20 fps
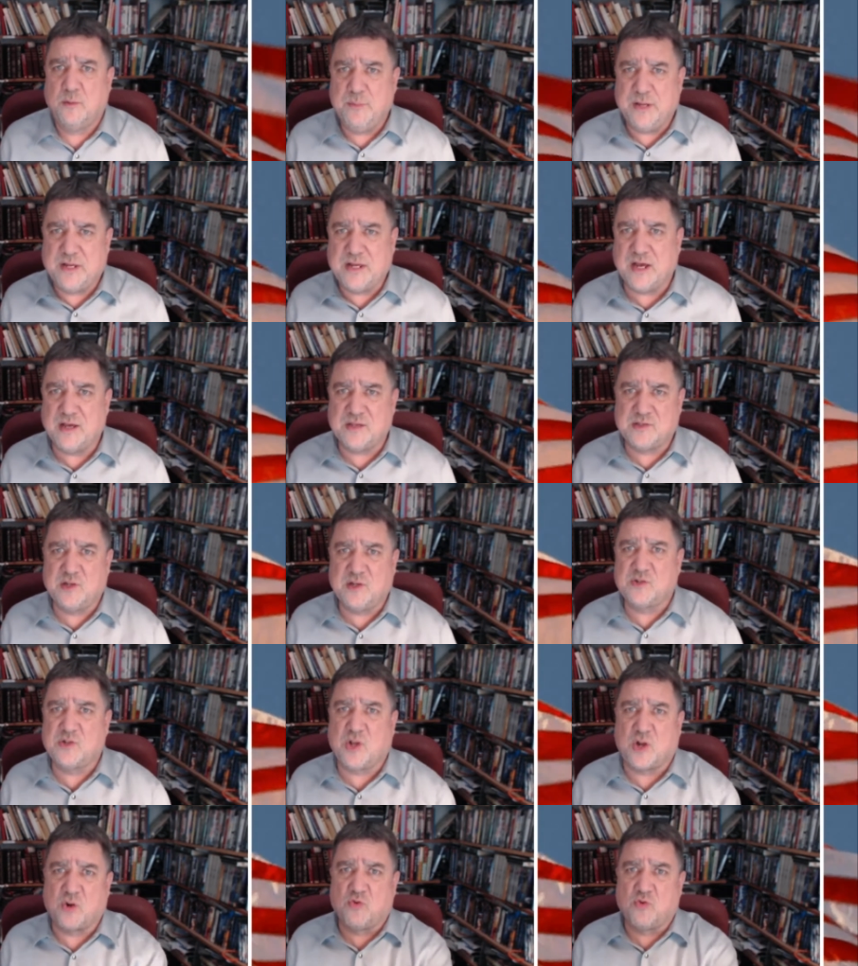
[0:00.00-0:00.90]
because
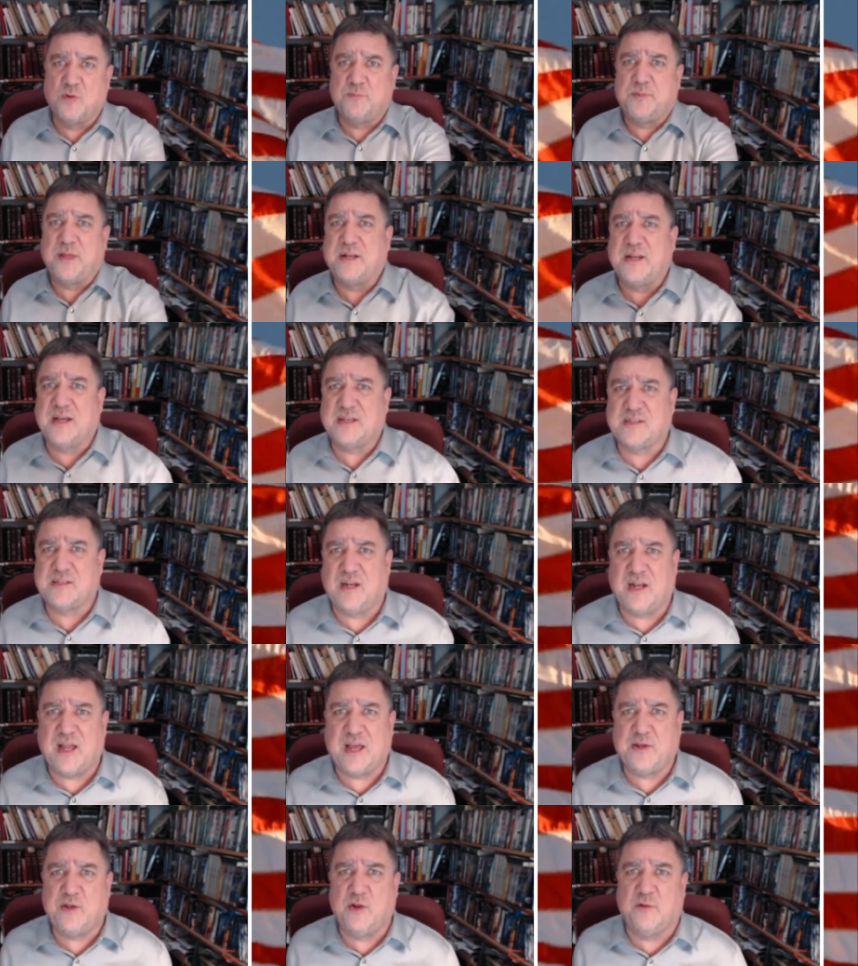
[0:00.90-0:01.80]
there's a group that doesn't
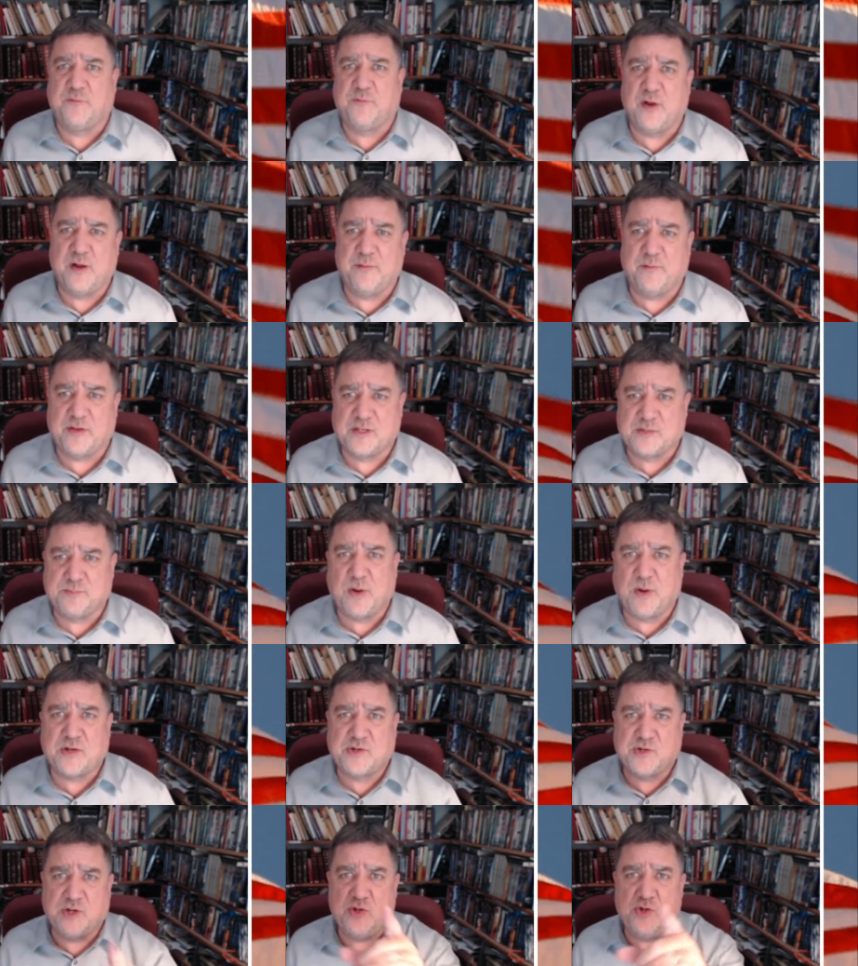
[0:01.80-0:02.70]
like your freedom of
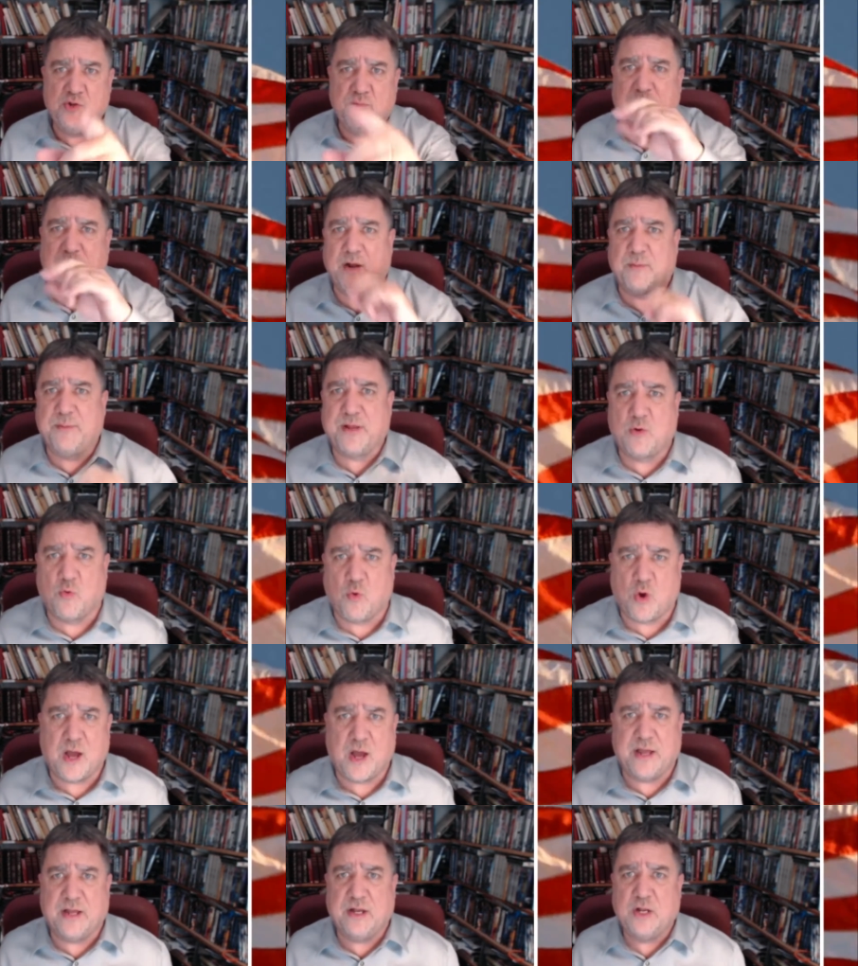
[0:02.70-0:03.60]
expression, you better be
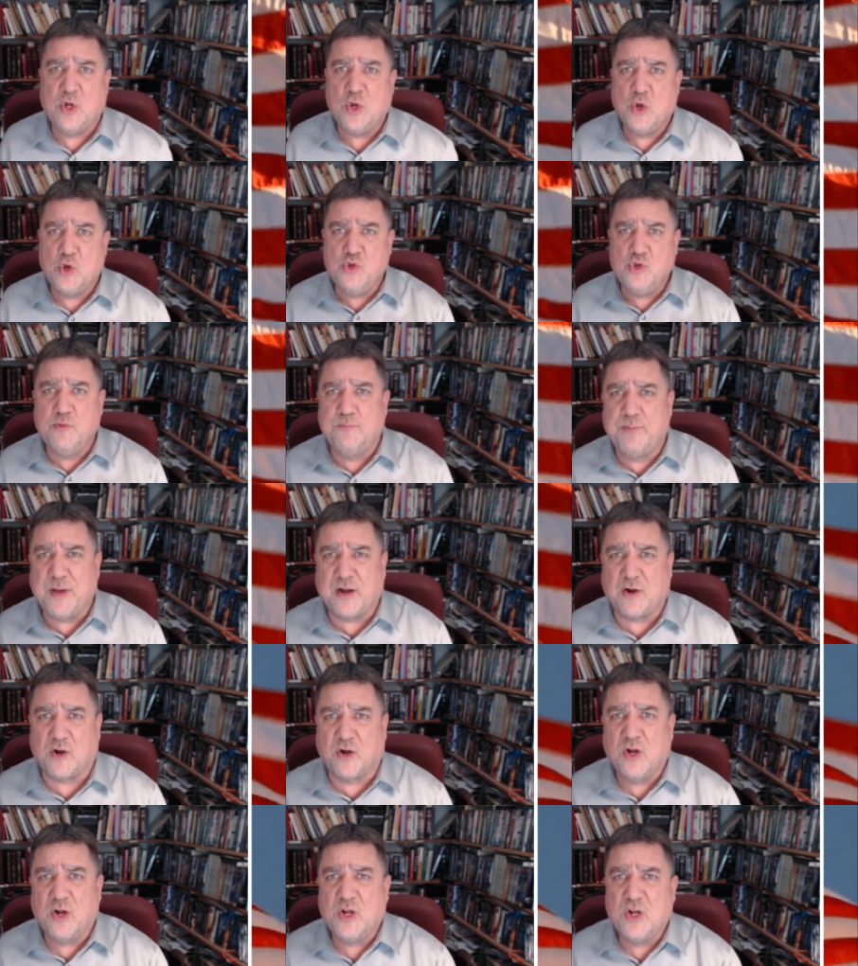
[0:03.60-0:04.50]
quiet. You
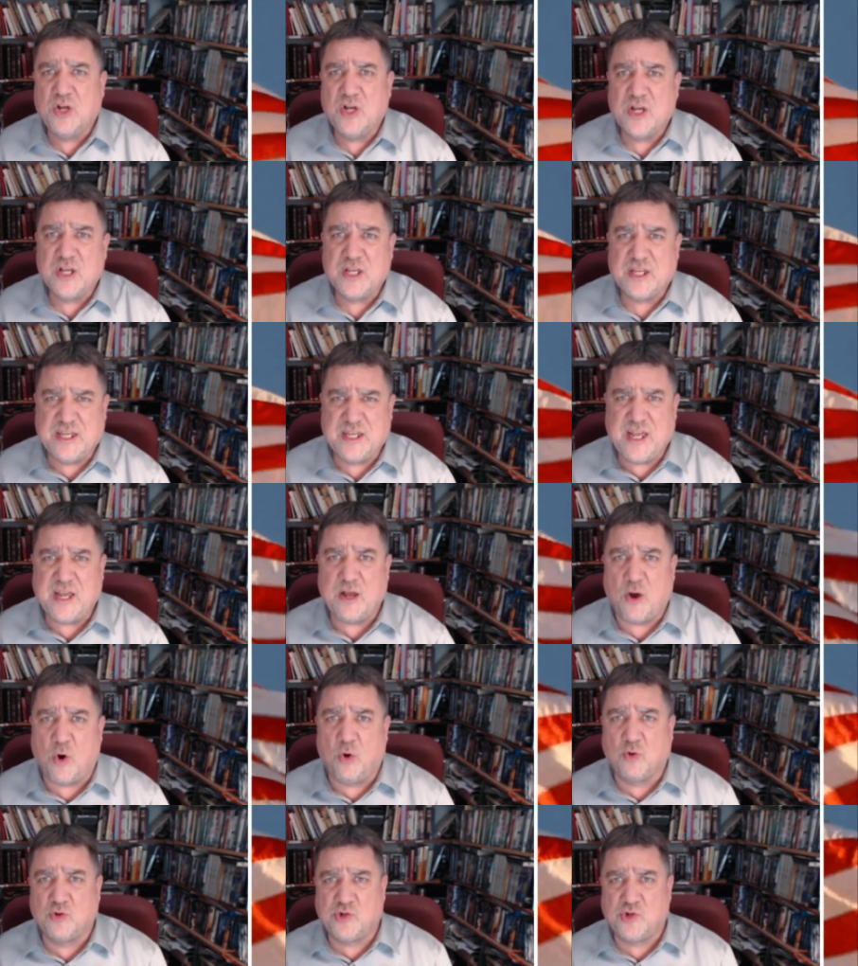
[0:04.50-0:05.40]
better
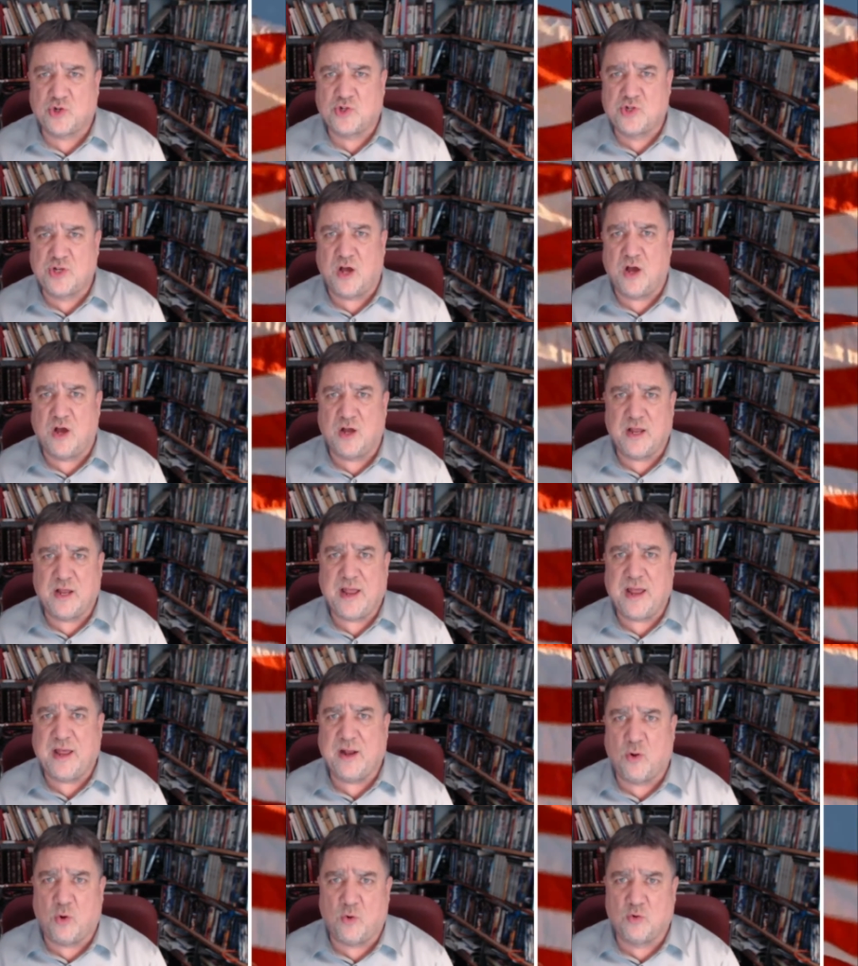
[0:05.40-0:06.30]
hold your tongue
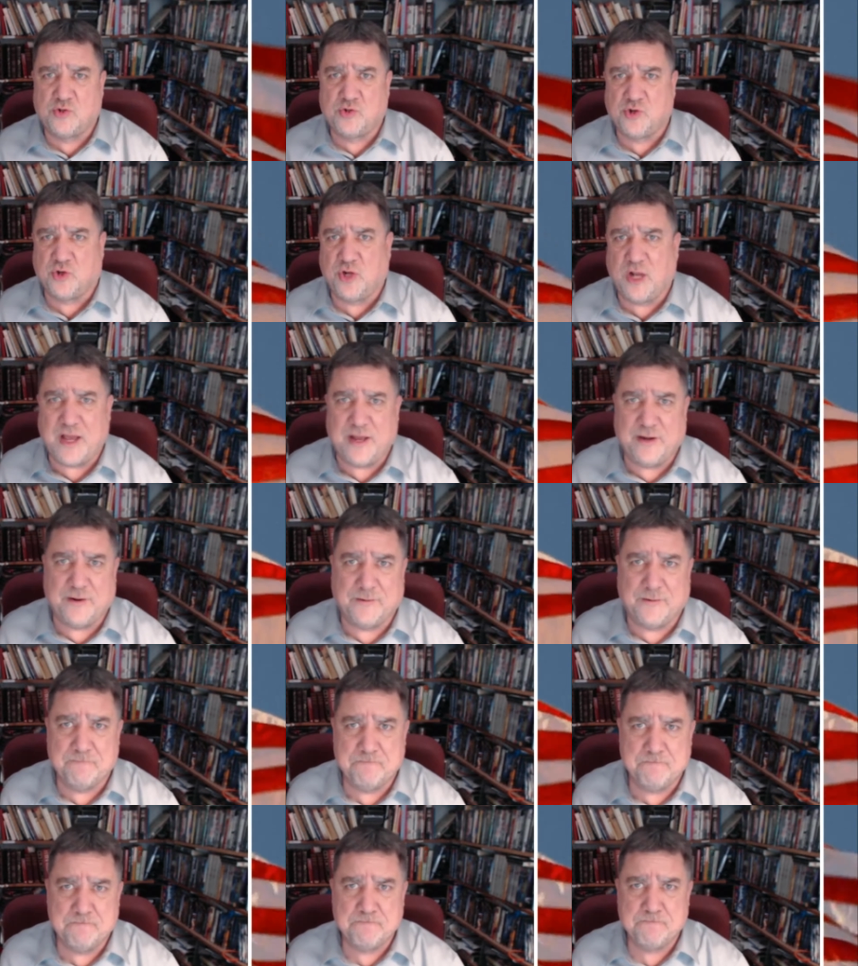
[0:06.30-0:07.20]
and hold your
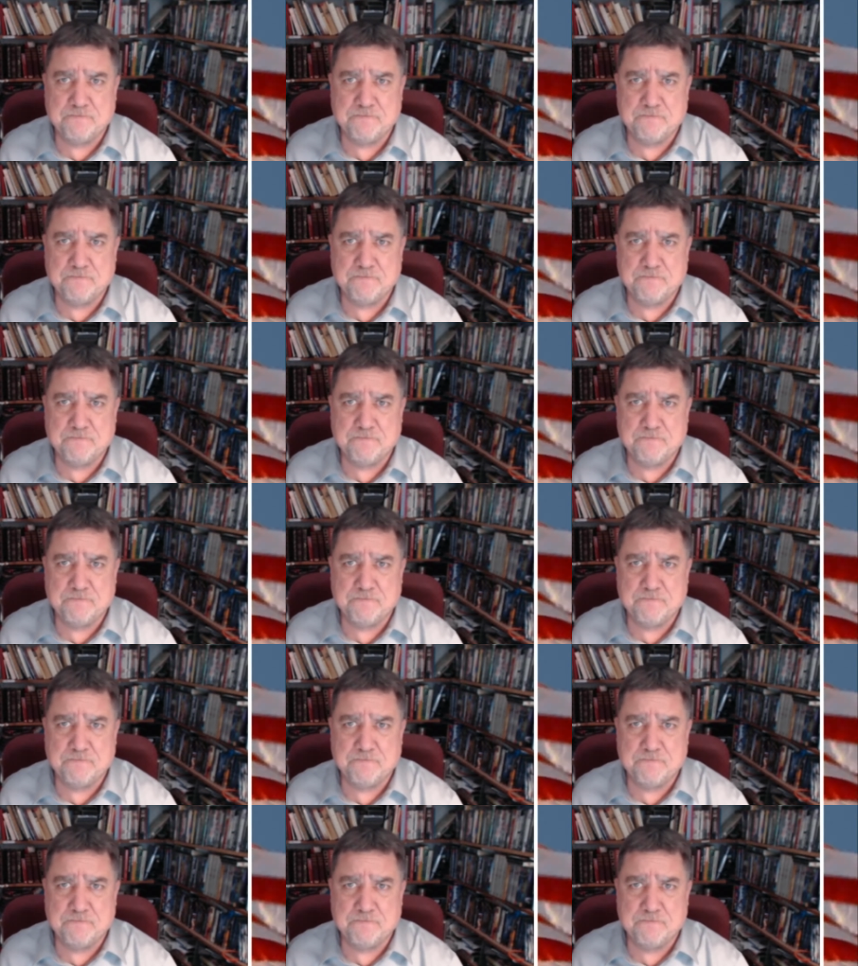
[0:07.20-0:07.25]
lighter.